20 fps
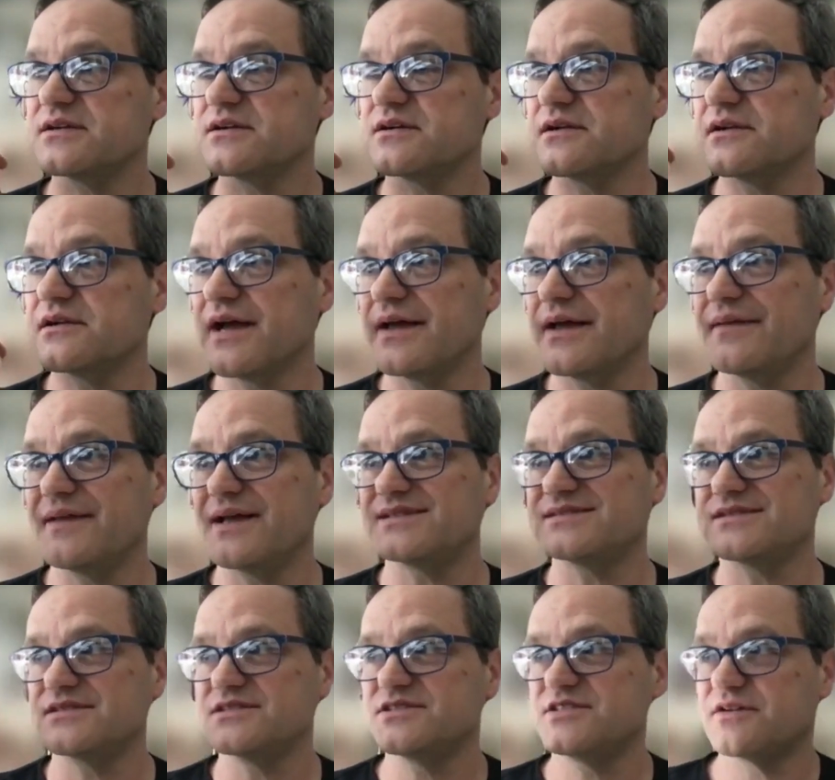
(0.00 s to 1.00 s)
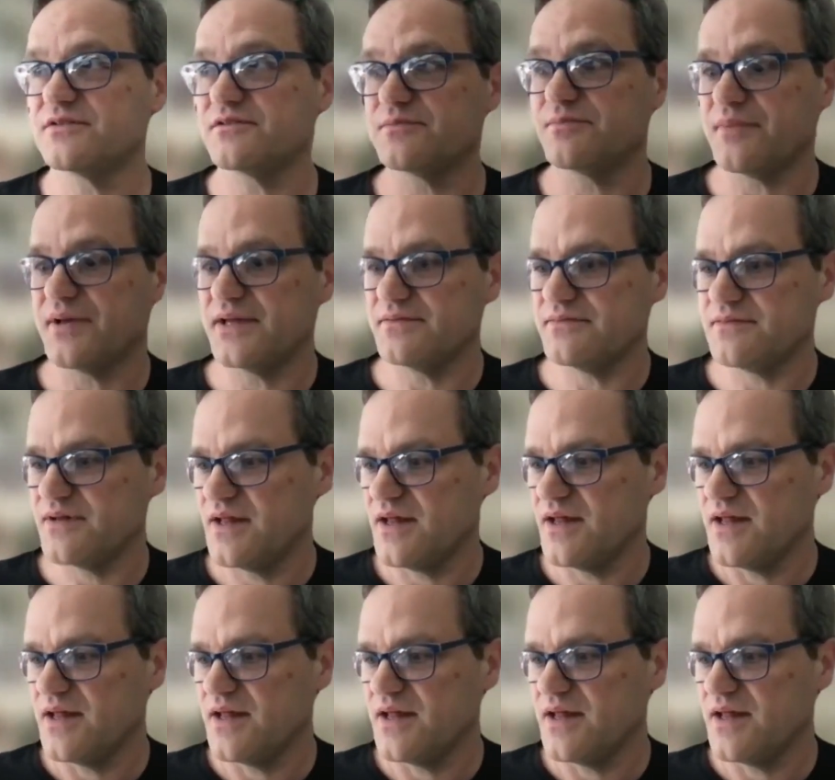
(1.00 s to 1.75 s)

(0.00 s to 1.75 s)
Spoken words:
or that's the general, but